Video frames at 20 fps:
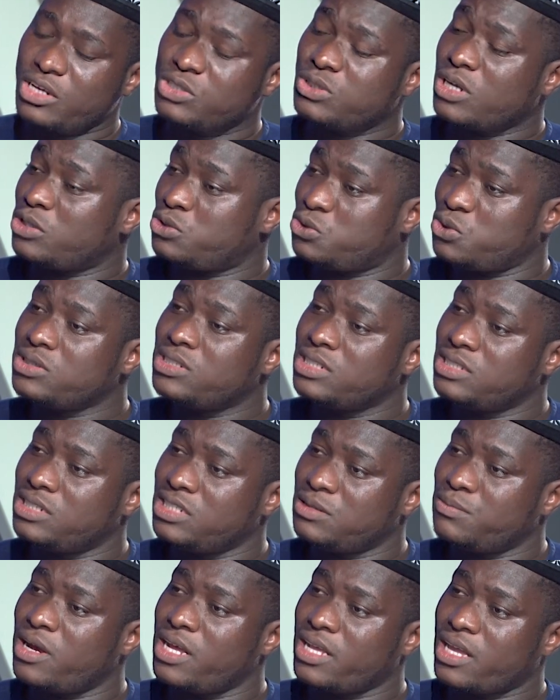
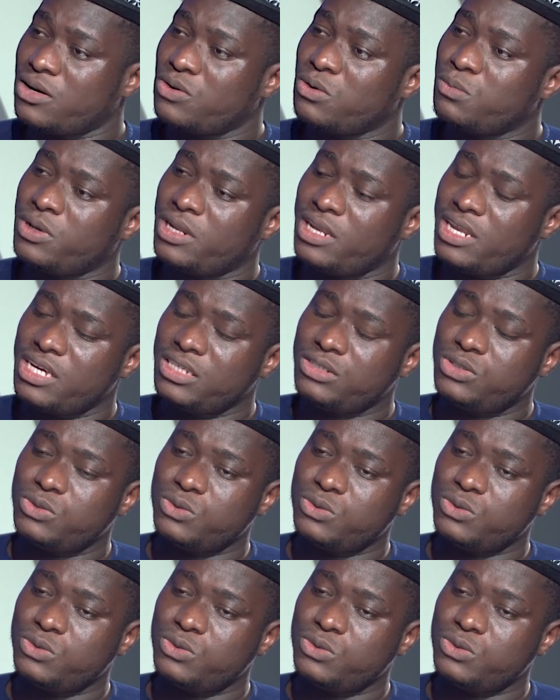atrocities, but it cannot be linked